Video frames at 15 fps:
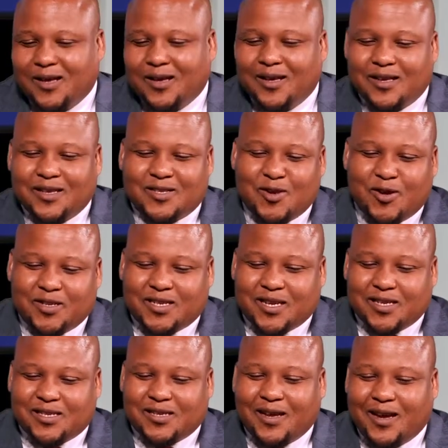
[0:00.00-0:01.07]
it's not
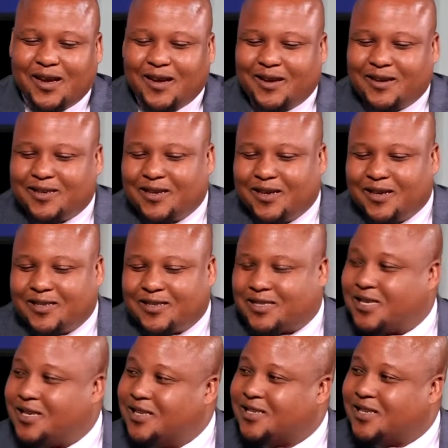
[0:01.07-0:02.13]
just
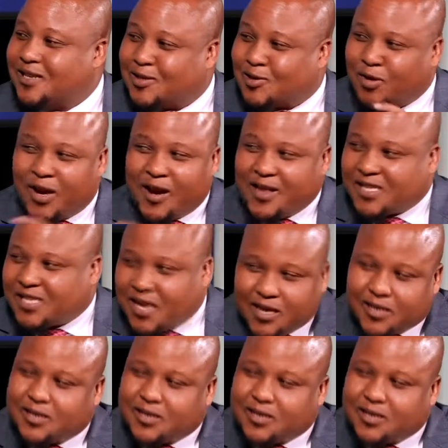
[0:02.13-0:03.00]
Treezy, it's got an Z.